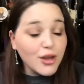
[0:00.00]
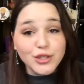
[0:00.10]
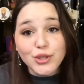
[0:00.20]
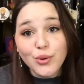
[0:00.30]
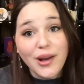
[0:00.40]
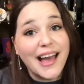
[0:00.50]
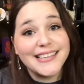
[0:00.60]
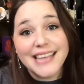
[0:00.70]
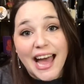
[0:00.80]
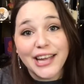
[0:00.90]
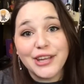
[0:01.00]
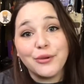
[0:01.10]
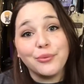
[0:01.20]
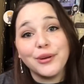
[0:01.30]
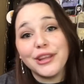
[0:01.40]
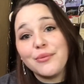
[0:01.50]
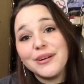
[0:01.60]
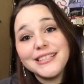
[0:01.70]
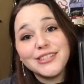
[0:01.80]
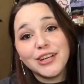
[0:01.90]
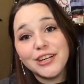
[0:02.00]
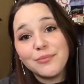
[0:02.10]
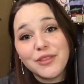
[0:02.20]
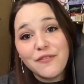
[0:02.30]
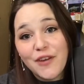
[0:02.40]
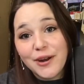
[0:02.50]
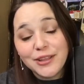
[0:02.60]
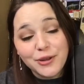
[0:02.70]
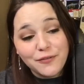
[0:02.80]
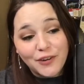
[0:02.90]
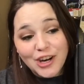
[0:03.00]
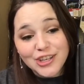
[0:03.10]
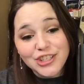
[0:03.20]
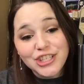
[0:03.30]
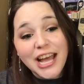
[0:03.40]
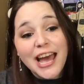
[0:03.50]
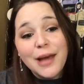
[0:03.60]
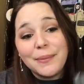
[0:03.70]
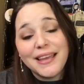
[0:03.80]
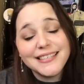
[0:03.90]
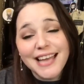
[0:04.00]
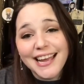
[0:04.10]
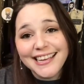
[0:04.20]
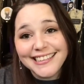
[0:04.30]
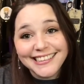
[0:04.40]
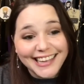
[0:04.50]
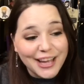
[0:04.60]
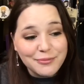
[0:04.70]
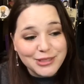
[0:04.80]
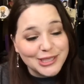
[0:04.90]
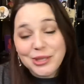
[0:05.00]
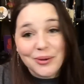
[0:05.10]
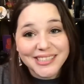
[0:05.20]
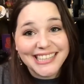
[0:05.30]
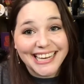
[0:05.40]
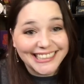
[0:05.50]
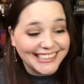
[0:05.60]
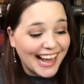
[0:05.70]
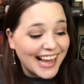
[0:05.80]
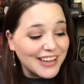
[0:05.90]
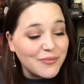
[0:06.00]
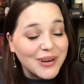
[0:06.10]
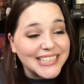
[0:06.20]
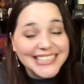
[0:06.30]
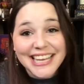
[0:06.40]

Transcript: So guys, I really wanna start with FairyLoot first because I am just so excited. I've wanted to